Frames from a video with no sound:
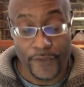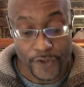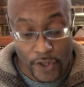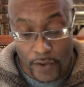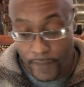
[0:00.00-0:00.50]

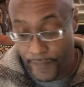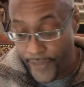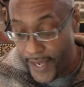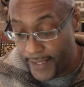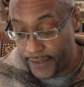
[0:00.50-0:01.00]
So
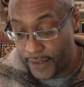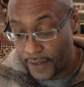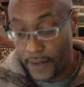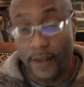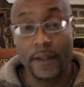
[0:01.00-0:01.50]
that
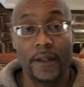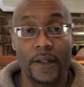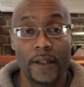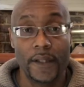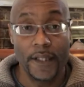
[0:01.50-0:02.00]

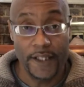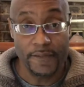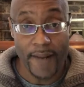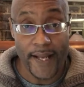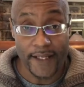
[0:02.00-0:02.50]
is
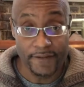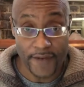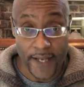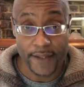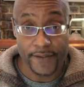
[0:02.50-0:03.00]
my
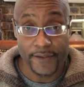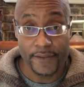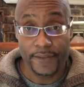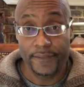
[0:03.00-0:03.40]
advice.